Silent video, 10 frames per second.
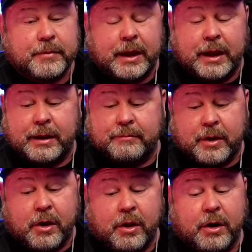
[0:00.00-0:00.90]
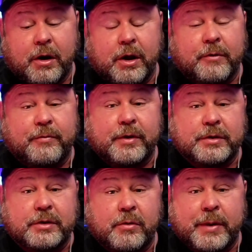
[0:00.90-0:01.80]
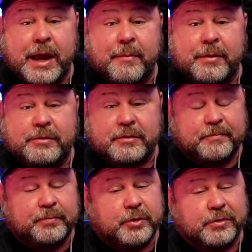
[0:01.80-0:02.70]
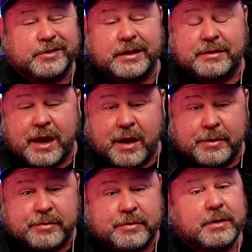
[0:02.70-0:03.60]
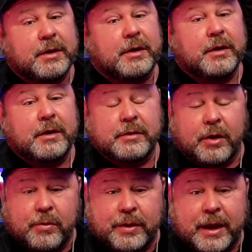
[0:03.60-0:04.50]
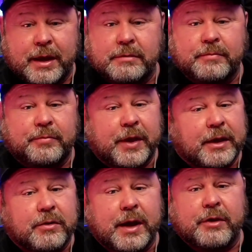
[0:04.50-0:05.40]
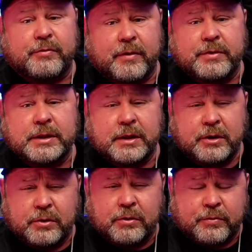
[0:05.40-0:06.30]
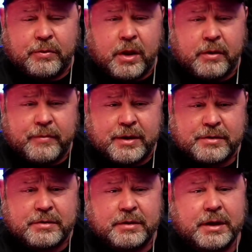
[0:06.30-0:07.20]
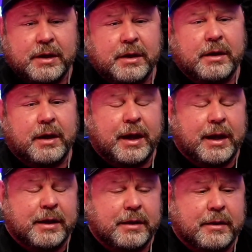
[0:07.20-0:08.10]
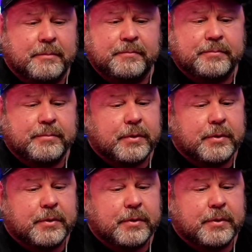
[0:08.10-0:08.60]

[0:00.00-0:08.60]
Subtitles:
And all our friends at Dolby Atmos, Christine Thomas, the whole gang, thank you guys for everything that you're doing for all of us. And